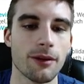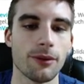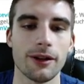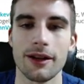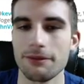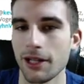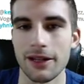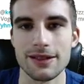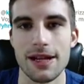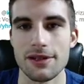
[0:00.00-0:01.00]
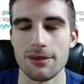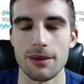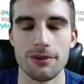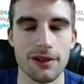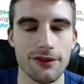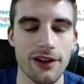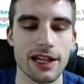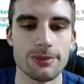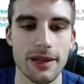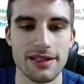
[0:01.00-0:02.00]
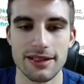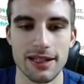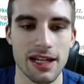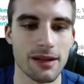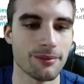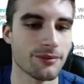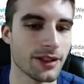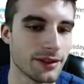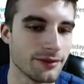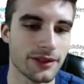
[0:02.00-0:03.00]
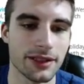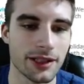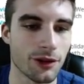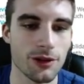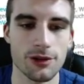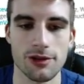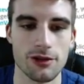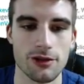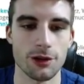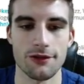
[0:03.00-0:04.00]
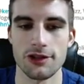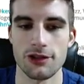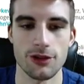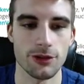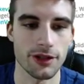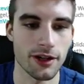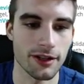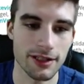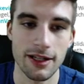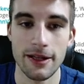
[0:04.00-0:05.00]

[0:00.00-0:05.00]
Where, you know, I said it was going to be a pretty fast-paced game. And, you know, Houston struggles versus shooting guards.